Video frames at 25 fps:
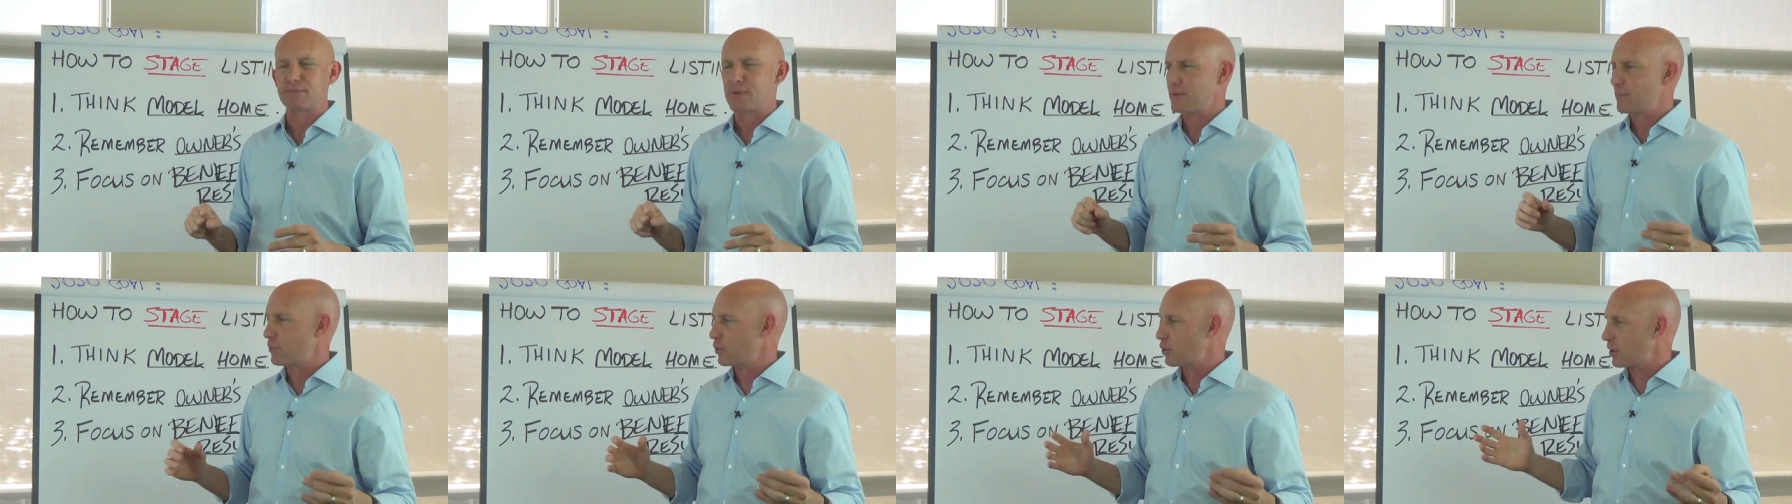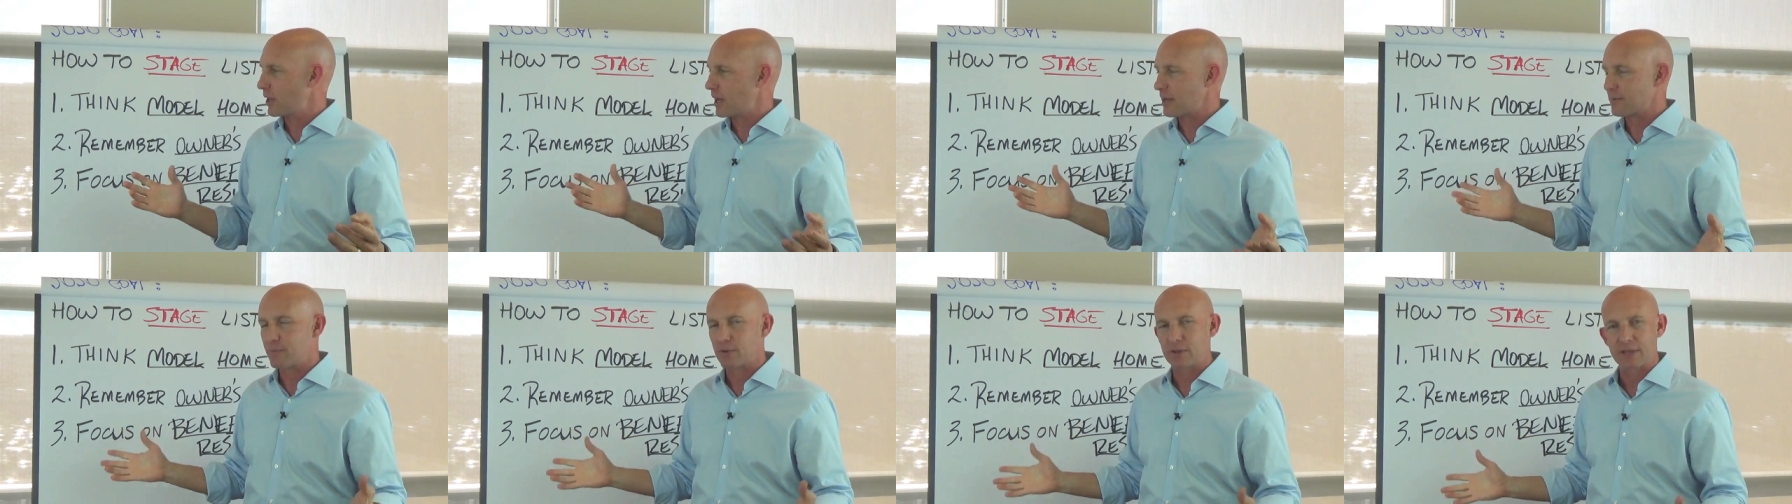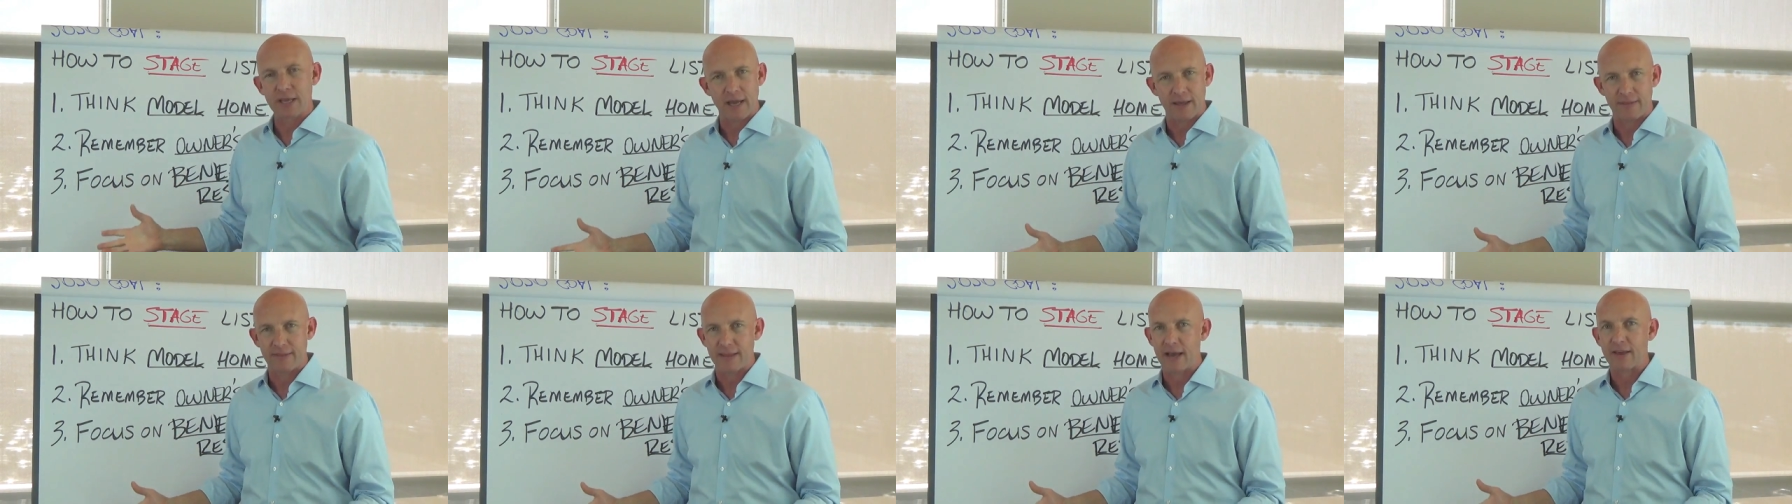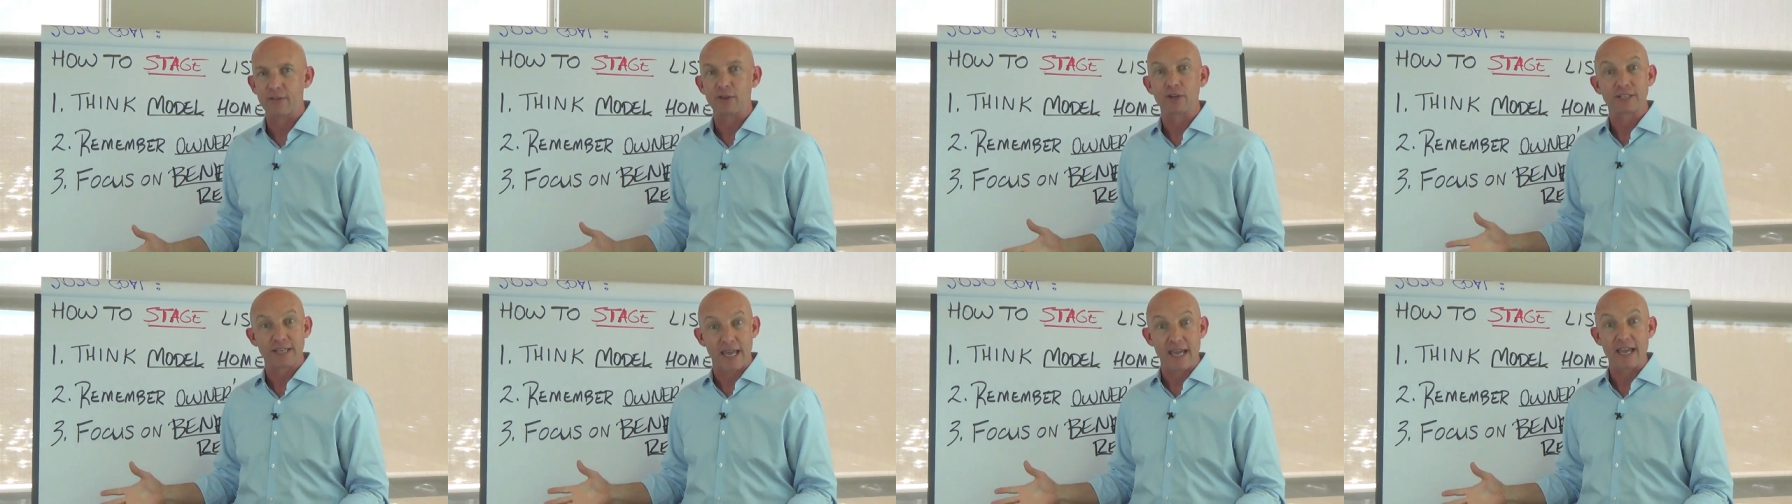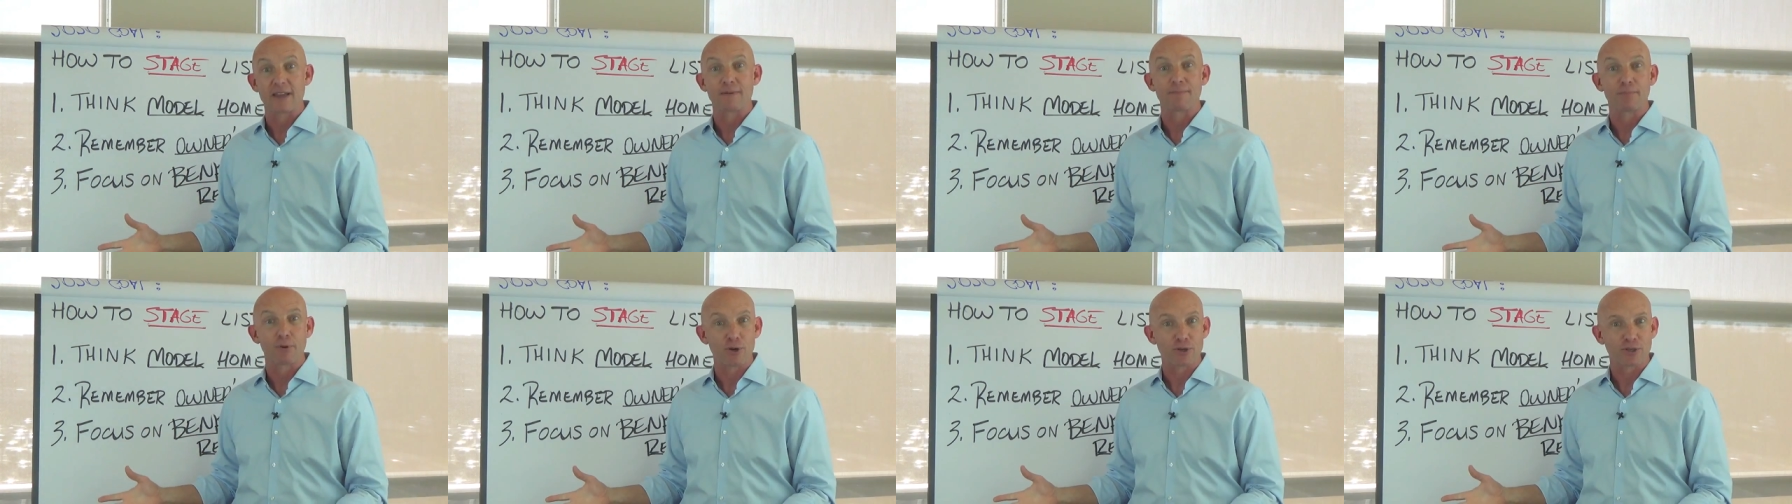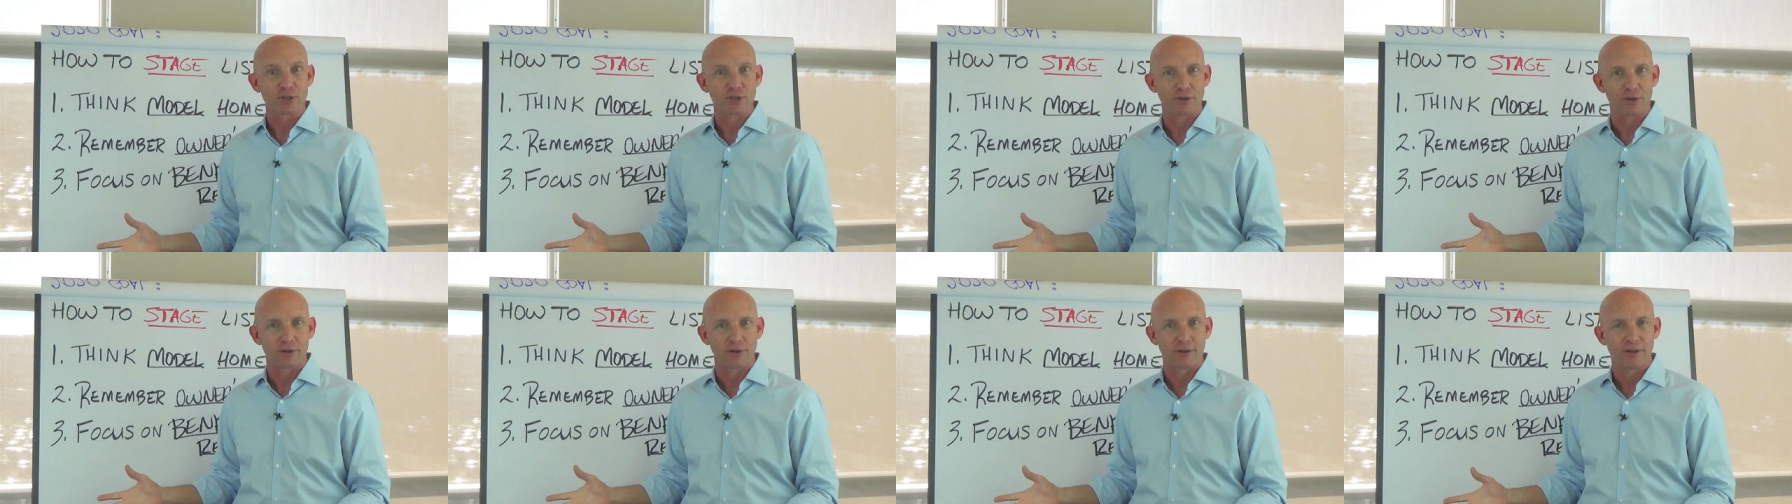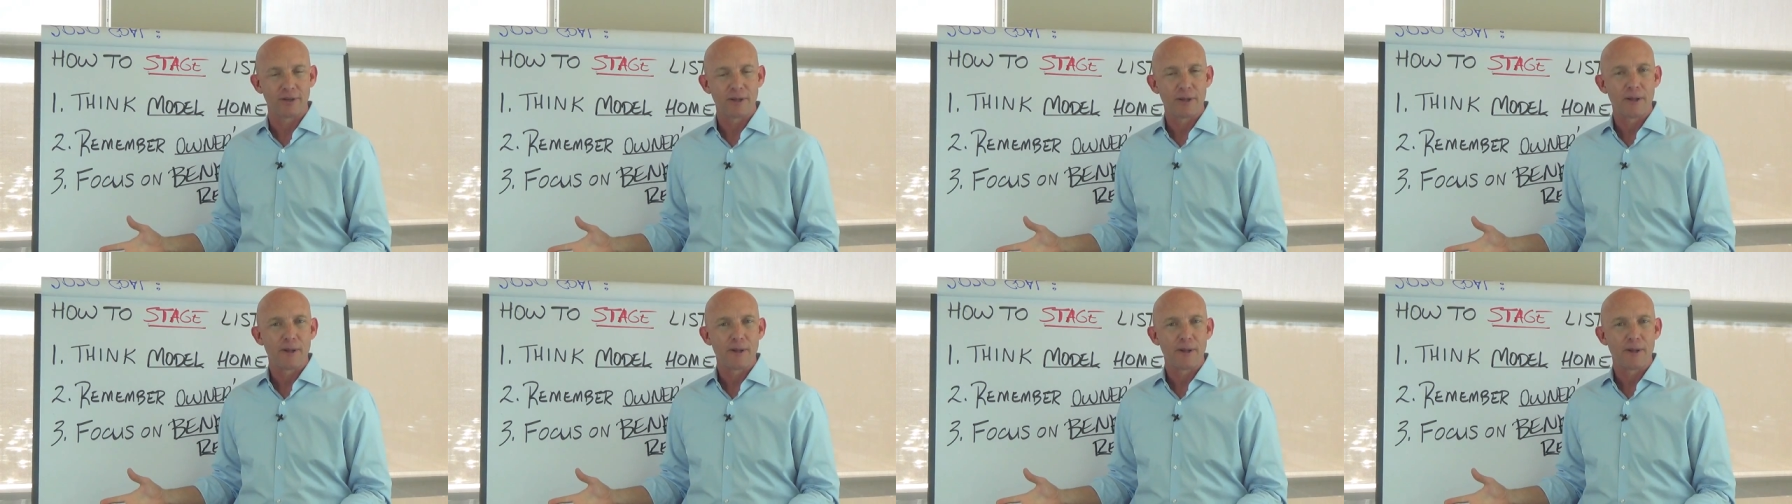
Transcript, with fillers: people go like, but now they take it personal.